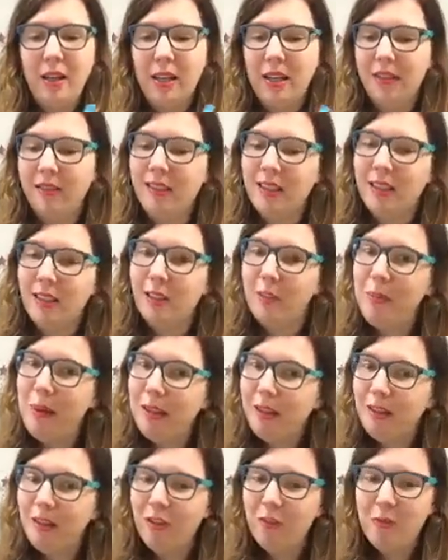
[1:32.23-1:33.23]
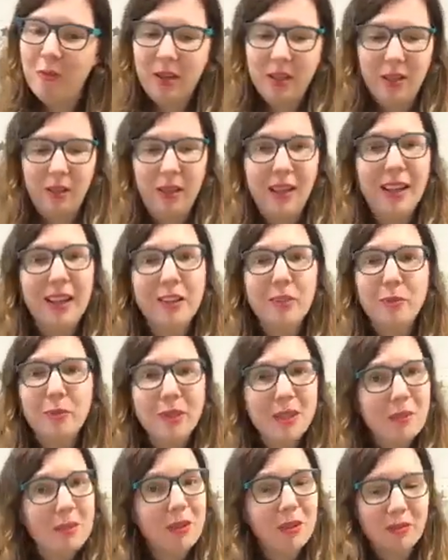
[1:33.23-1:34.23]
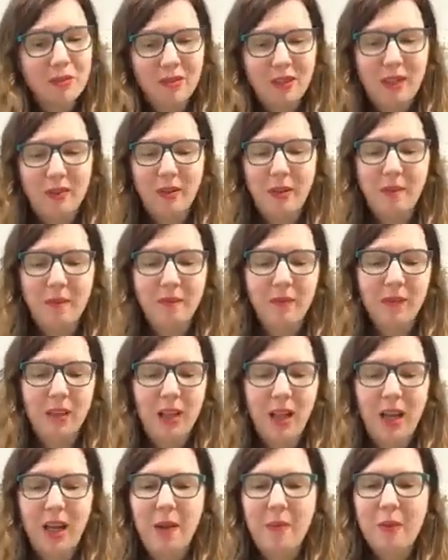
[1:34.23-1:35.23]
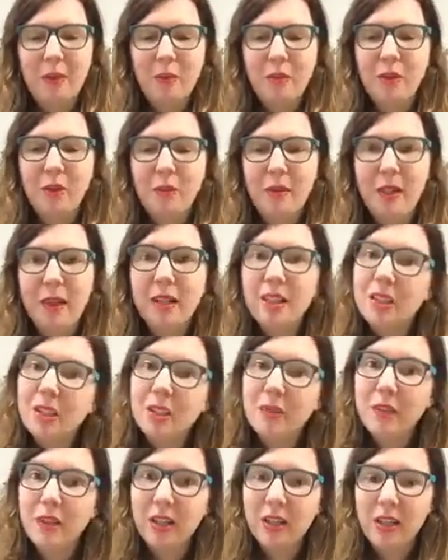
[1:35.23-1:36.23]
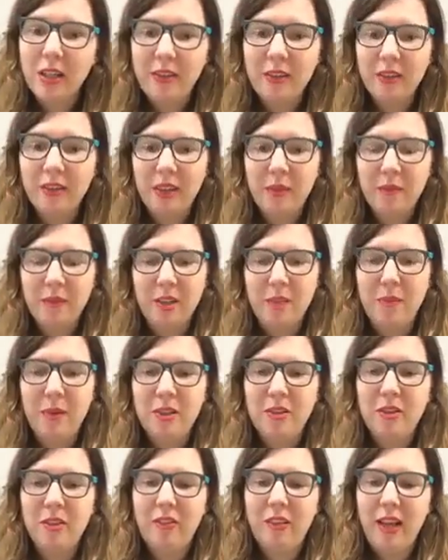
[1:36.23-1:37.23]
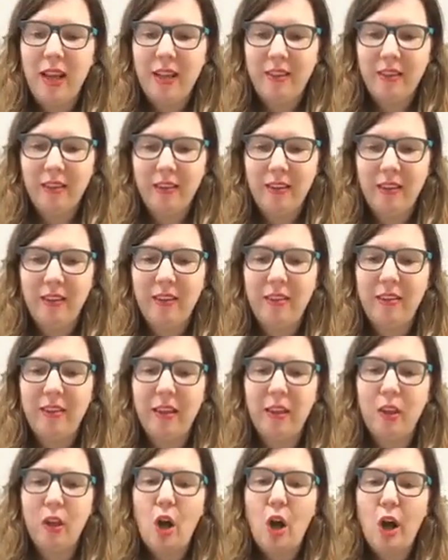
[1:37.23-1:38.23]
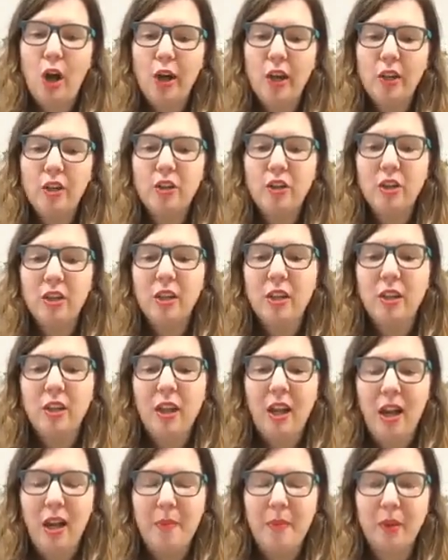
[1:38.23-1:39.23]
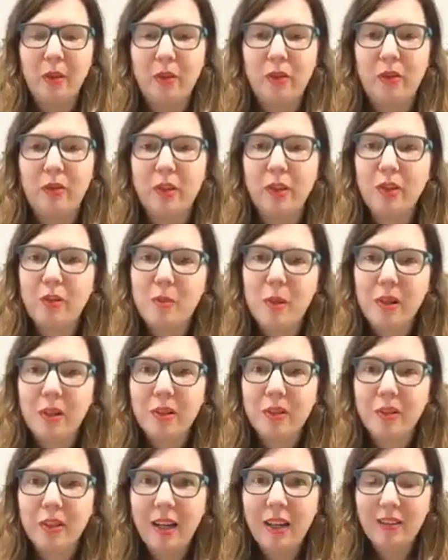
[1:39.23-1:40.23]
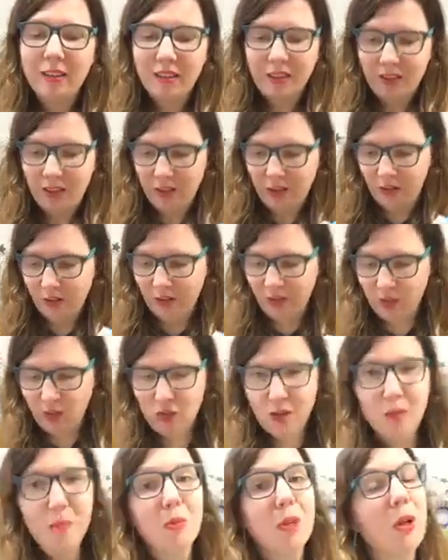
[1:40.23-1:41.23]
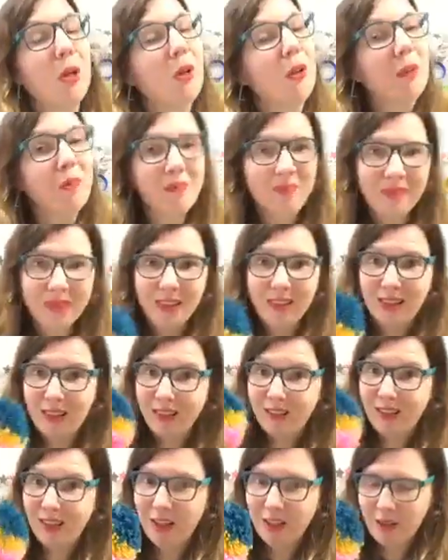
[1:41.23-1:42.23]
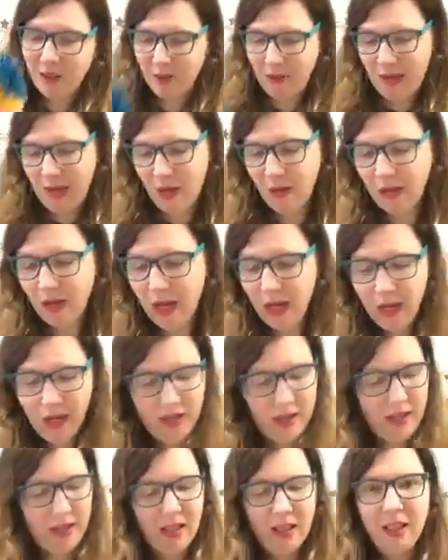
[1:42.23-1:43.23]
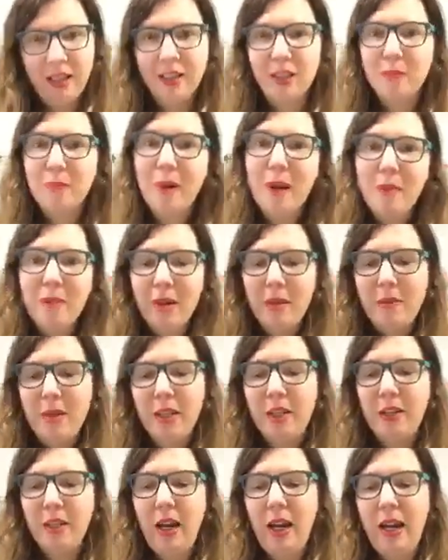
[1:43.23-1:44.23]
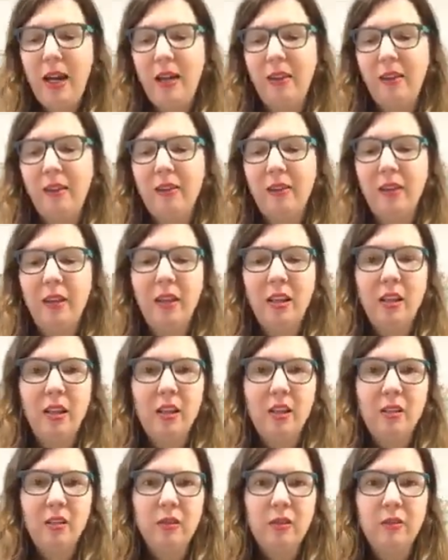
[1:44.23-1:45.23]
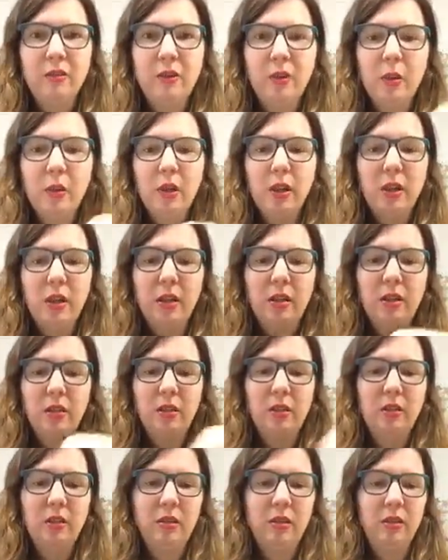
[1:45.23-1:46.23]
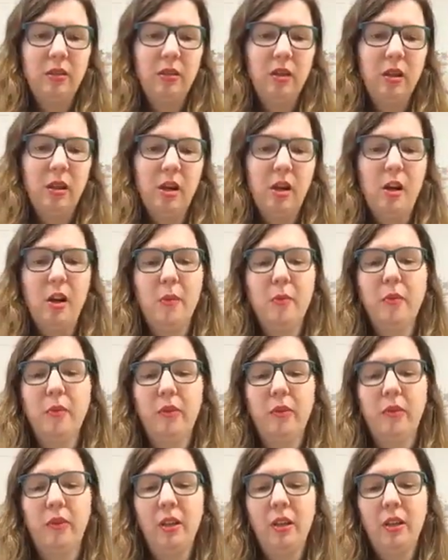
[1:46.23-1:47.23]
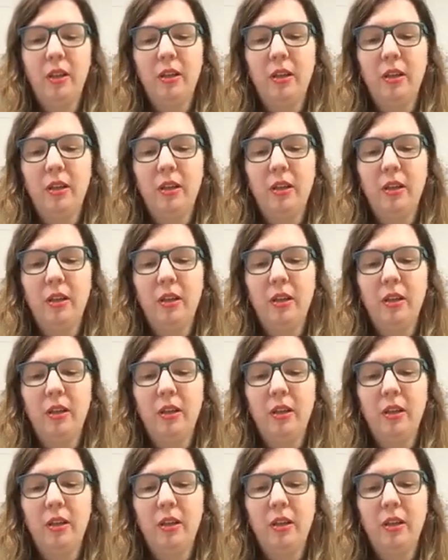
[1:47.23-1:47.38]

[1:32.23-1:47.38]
It's inexpensive, but it'll last pretty much forever. This one is by Clover, and this comes in a bunch of sizes. This is the large. There's 3 smaller sizes, and there's the jumbo that I was telling you about. And this pom pom maker has 4 arms.